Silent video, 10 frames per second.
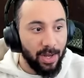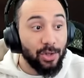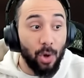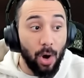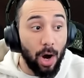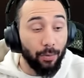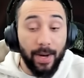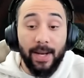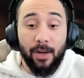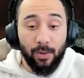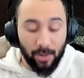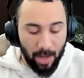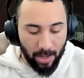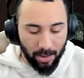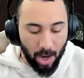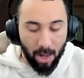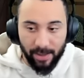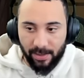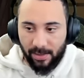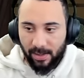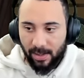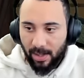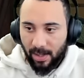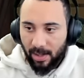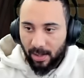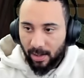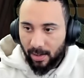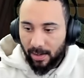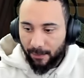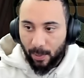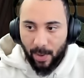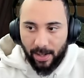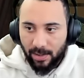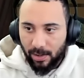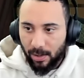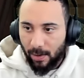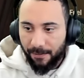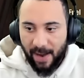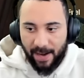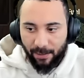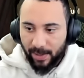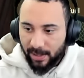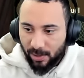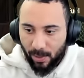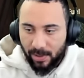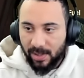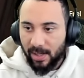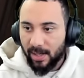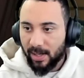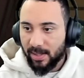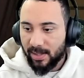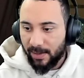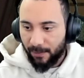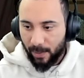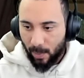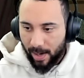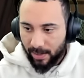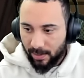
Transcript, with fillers: So our radio uh, call-ins if we wanted to, you know, find resources, if we wanted,